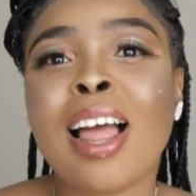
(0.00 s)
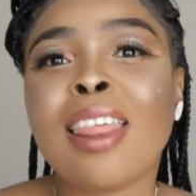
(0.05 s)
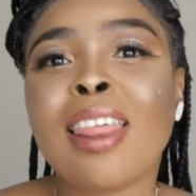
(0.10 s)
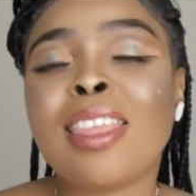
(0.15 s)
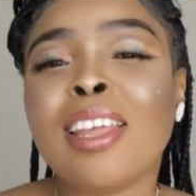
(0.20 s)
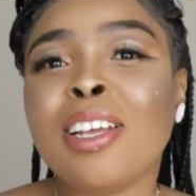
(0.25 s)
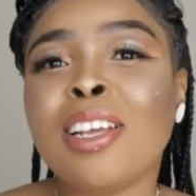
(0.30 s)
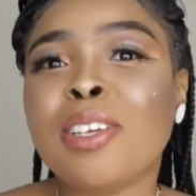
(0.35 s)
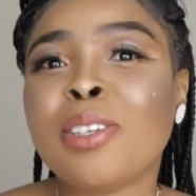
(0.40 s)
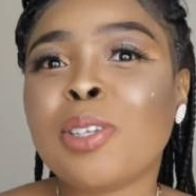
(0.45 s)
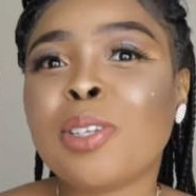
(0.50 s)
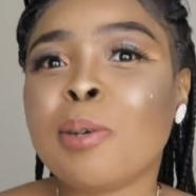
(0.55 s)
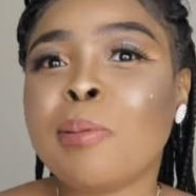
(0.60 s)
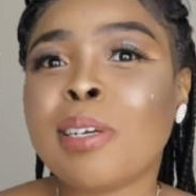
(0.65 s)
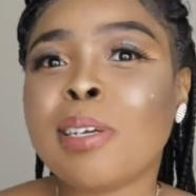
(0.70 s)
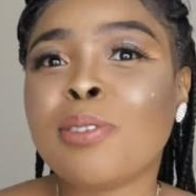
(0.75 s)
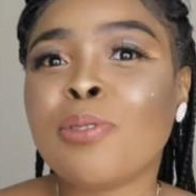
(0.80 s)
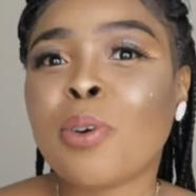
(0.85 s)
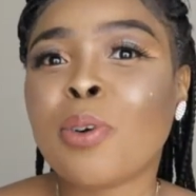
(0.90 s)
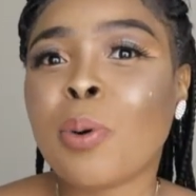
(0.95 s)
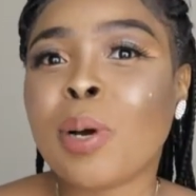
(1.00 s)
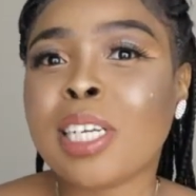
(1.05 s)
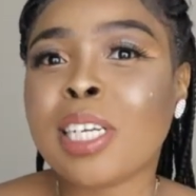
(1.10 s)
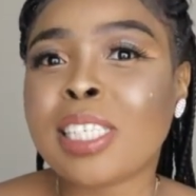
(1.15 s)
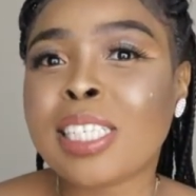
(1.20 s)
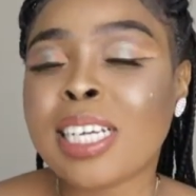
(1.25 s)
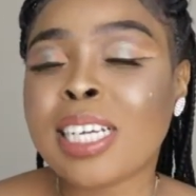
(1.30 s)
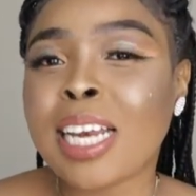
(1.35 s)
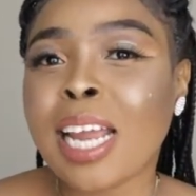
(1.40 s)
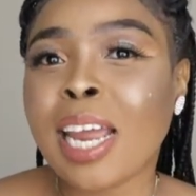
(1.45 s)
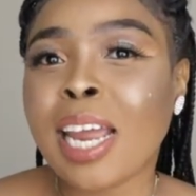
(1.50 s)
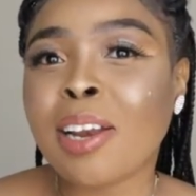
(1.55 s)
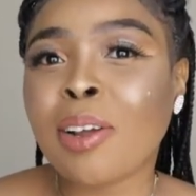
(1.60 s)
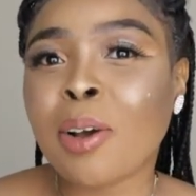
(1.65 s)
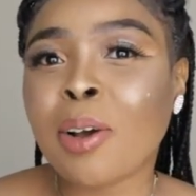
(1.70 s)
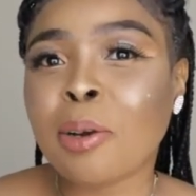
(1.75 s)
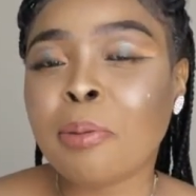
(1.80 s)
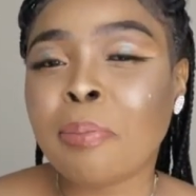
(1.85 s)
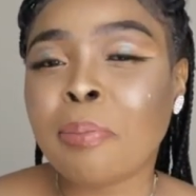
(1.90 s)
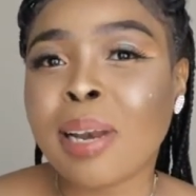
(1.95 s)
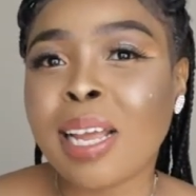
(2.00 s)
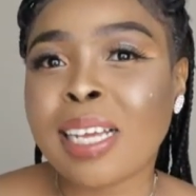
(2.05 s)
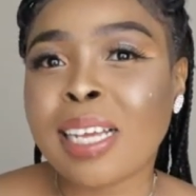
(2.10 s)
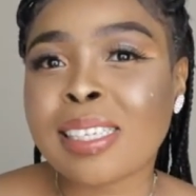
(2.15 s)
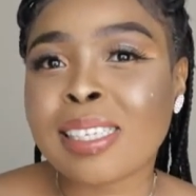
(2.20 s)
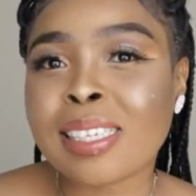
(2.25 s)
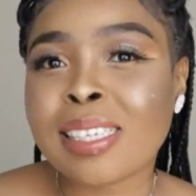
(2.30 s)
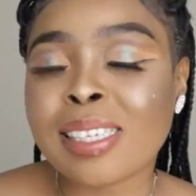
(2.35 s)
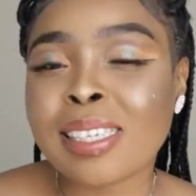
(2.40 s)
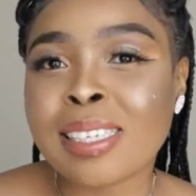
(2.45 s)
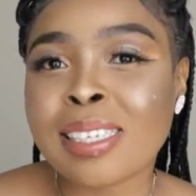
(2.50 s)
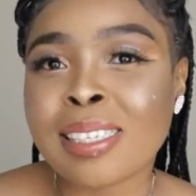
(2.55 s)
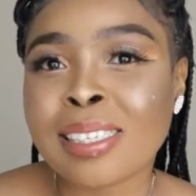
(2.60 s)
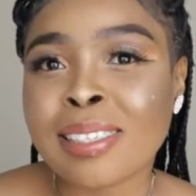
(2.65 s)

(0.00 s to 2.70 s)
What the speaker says: Thank you so much for watching, and God bless.